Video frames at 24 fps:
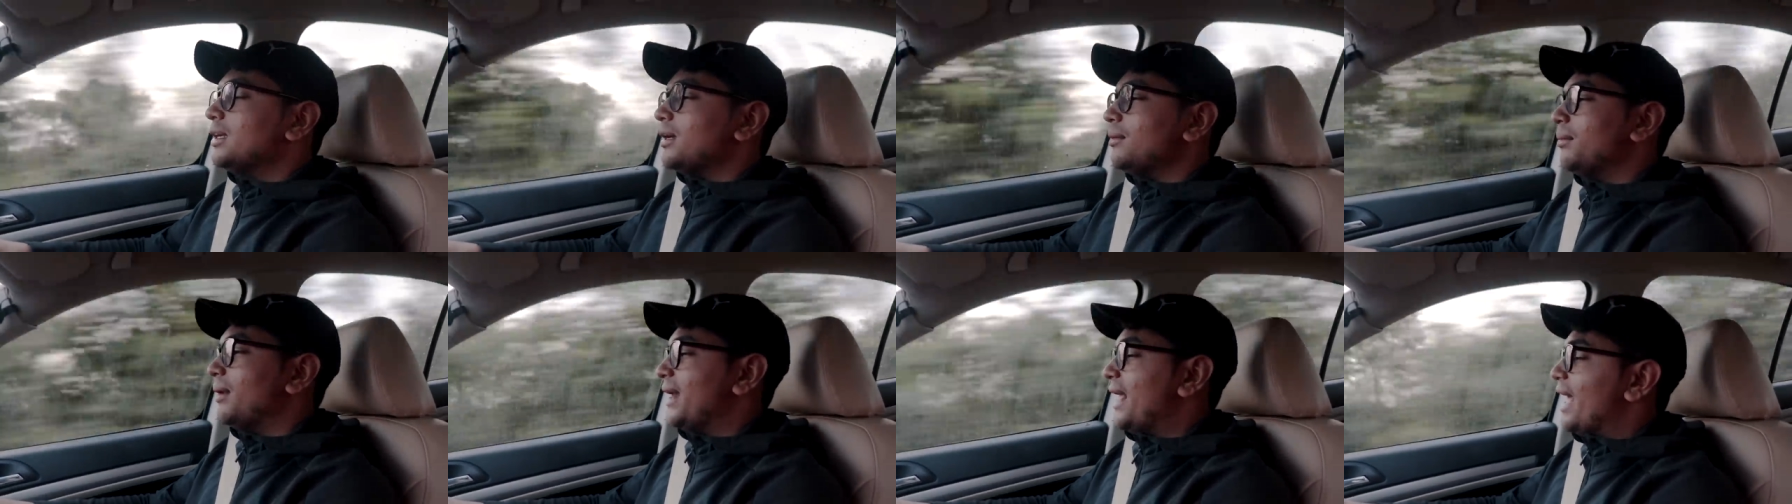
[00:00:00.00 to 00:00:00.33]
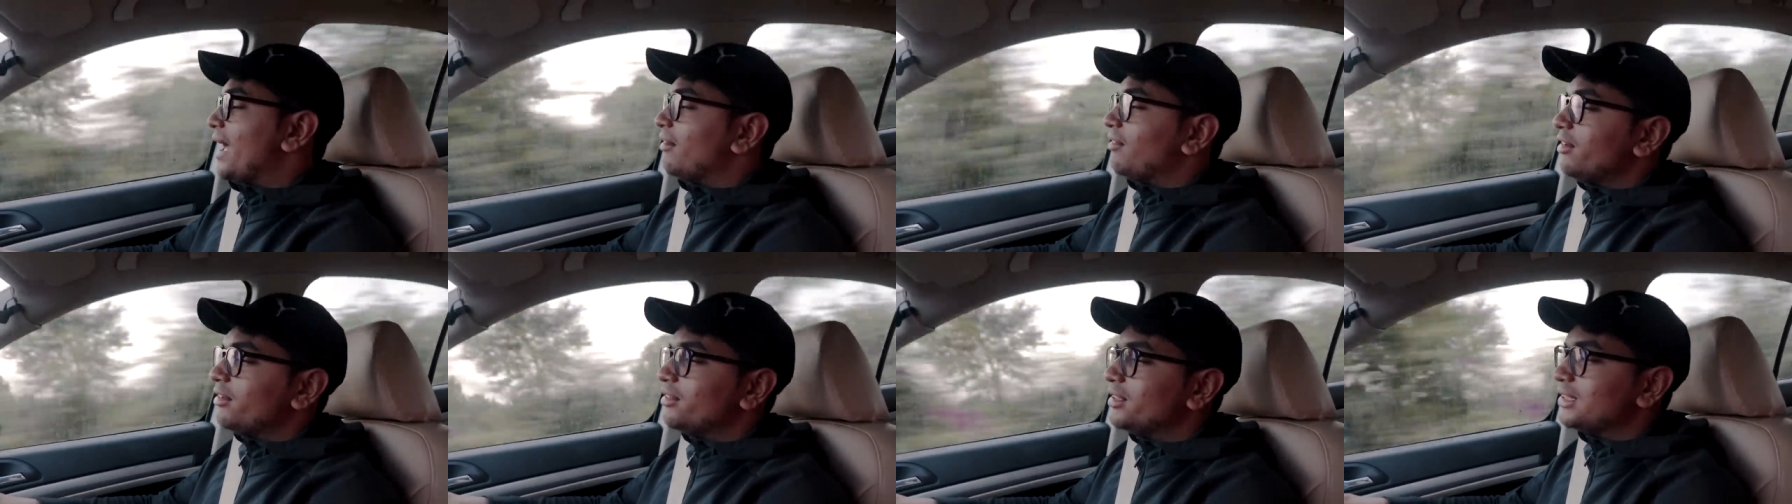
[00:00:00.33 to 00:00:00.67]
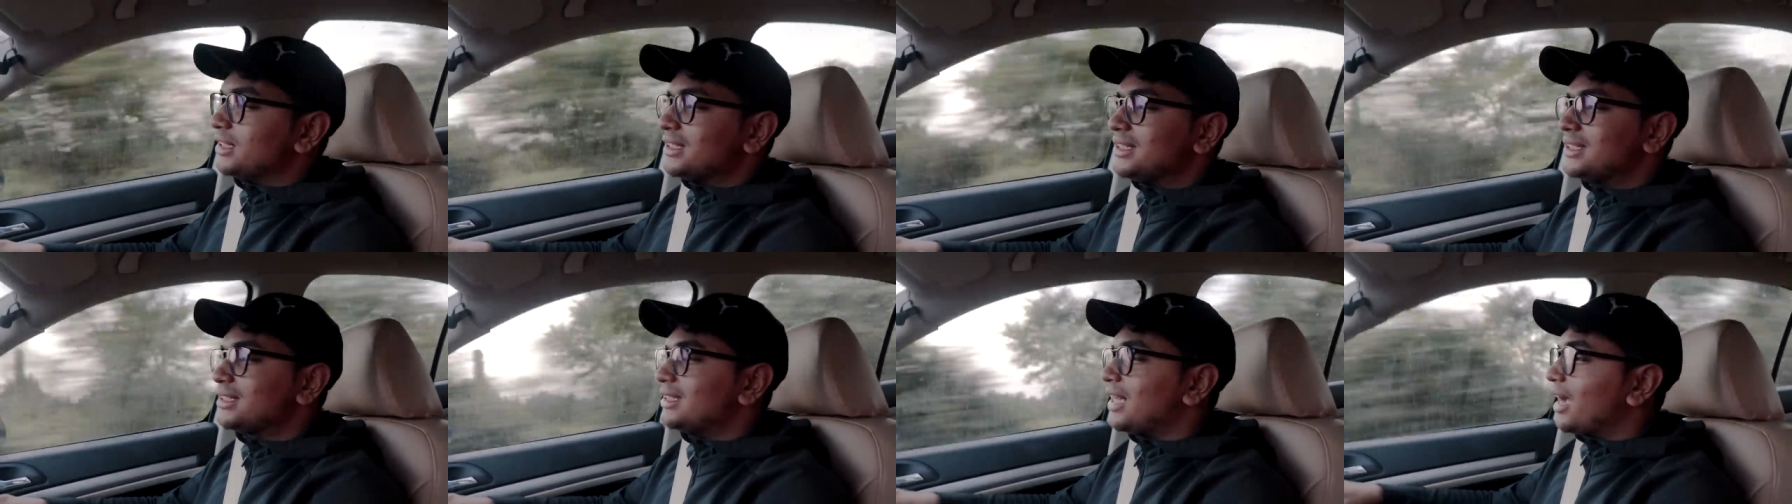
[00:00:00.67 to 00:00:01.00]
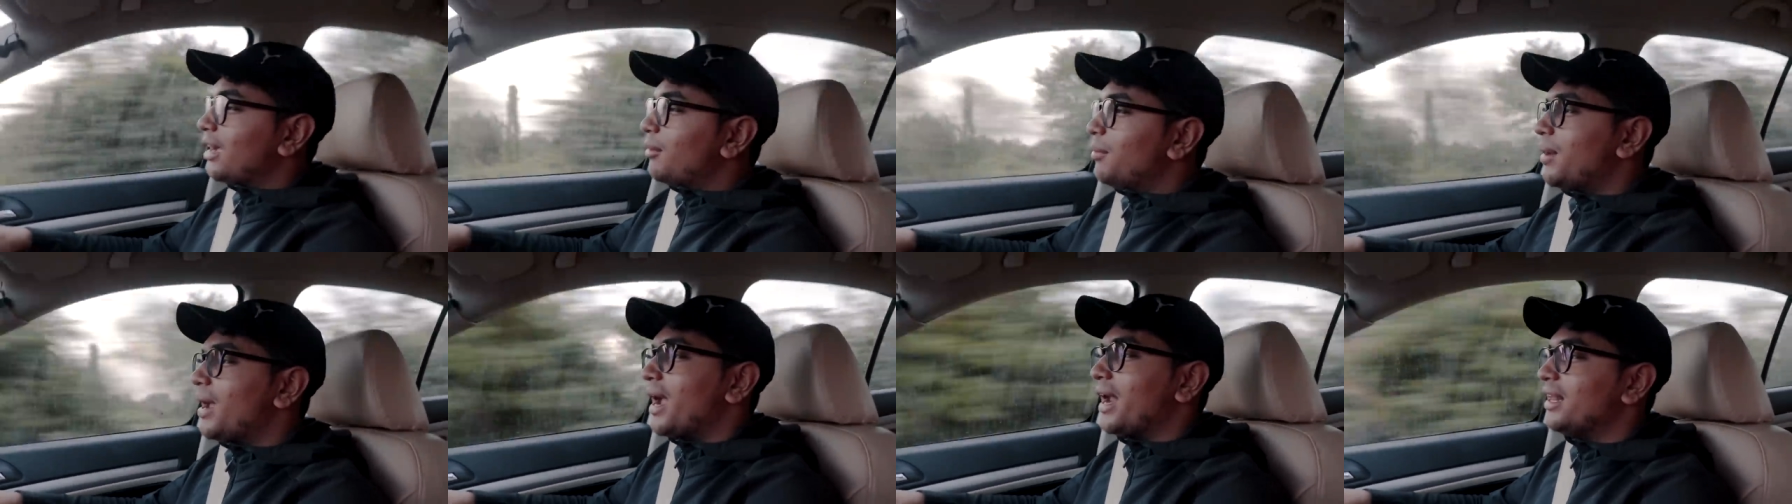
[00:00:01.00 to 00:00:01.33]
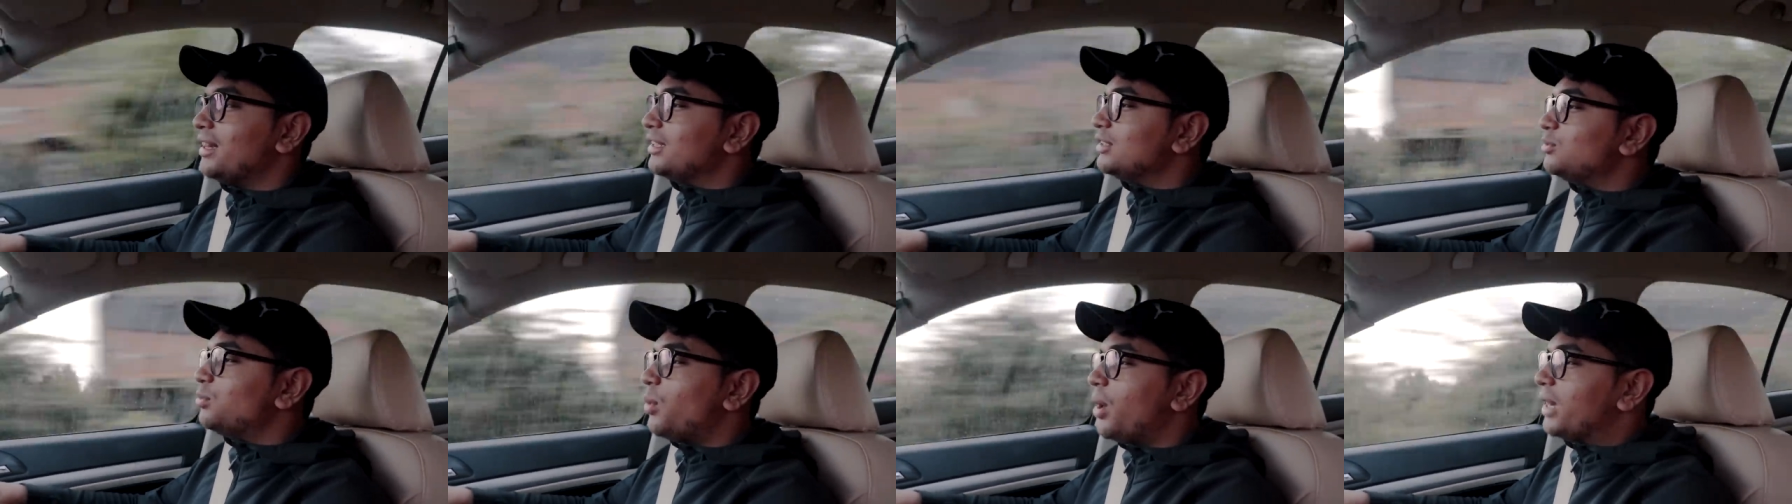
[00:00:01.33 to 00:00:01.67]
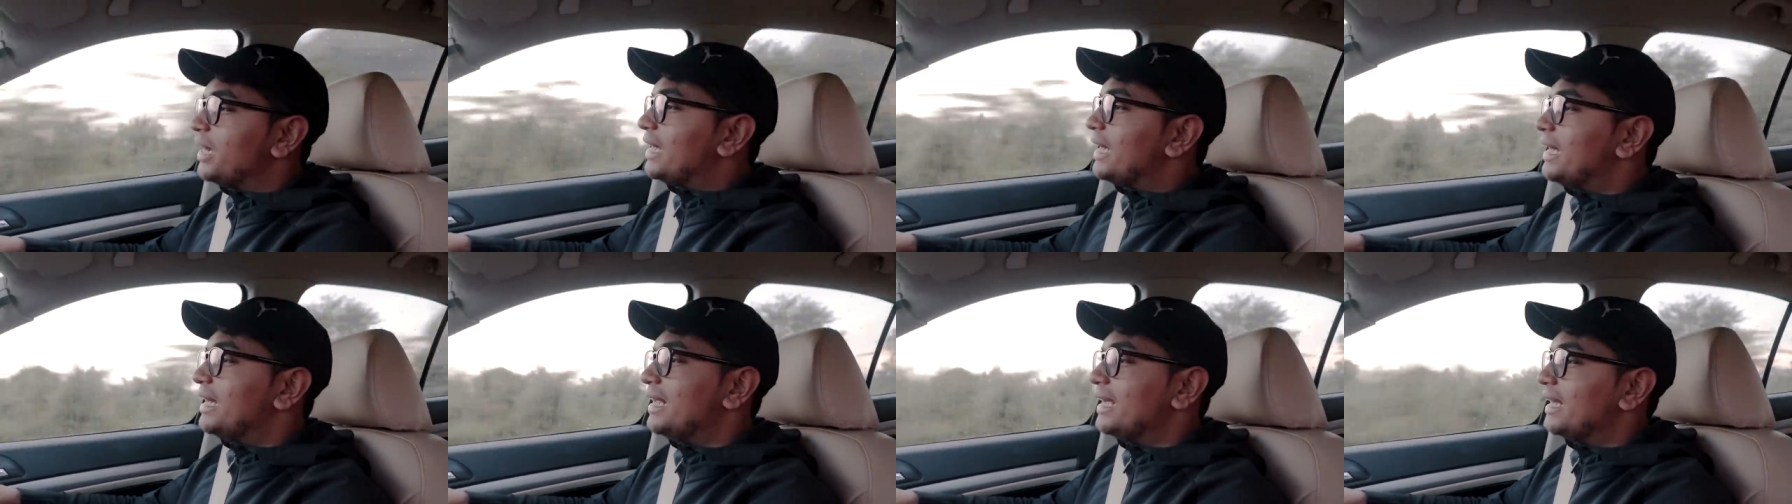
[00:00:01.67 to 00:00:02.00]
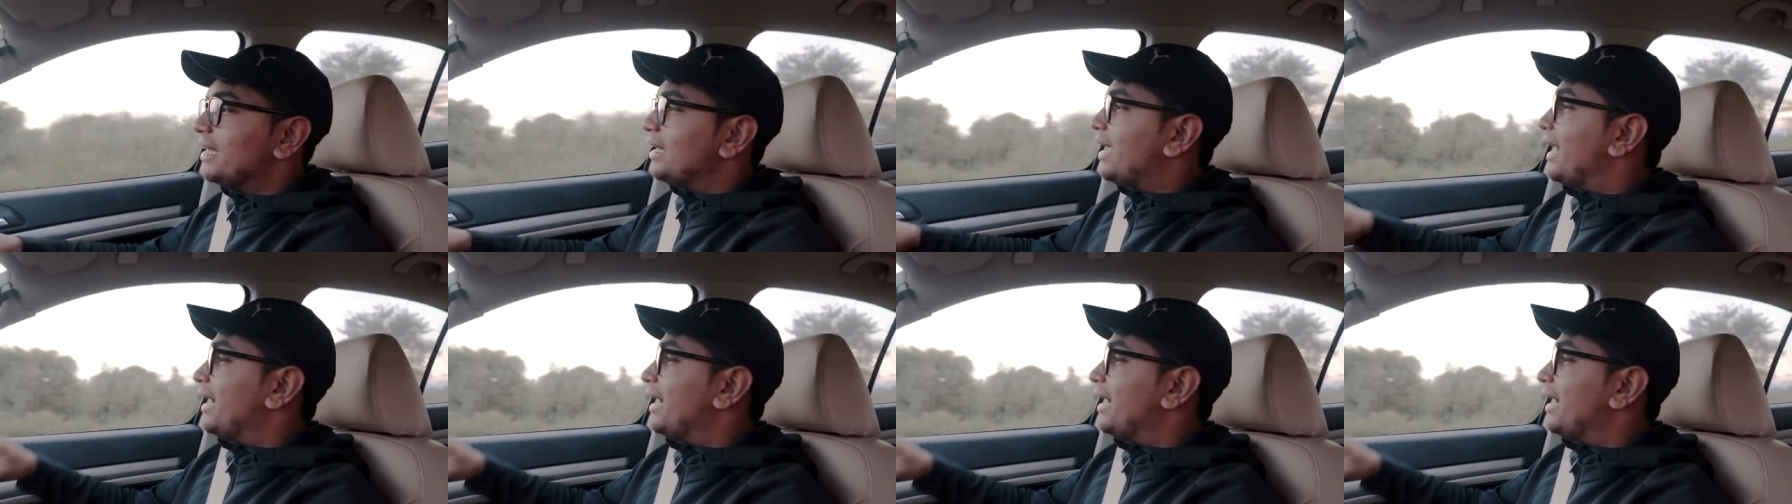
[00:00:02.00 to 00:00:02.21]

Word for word: But yeah, we were just stuck behind this one idiot,